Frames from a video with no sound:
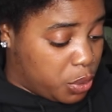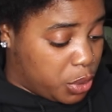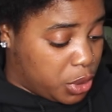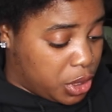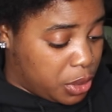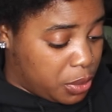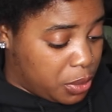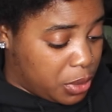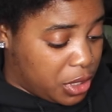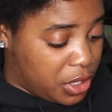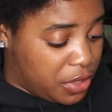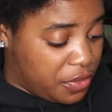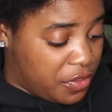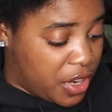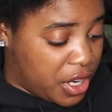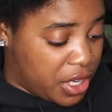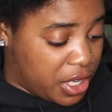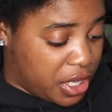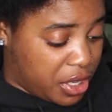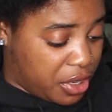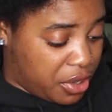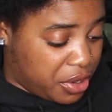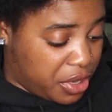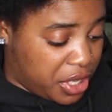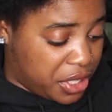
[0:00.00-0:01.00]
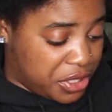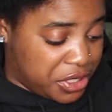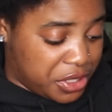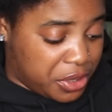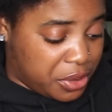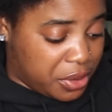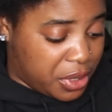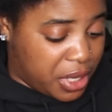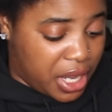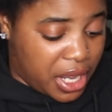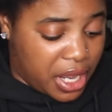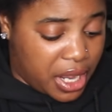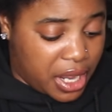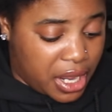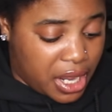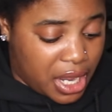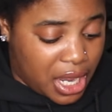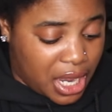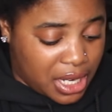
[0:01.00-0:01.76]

really, really fucking crazy, okay?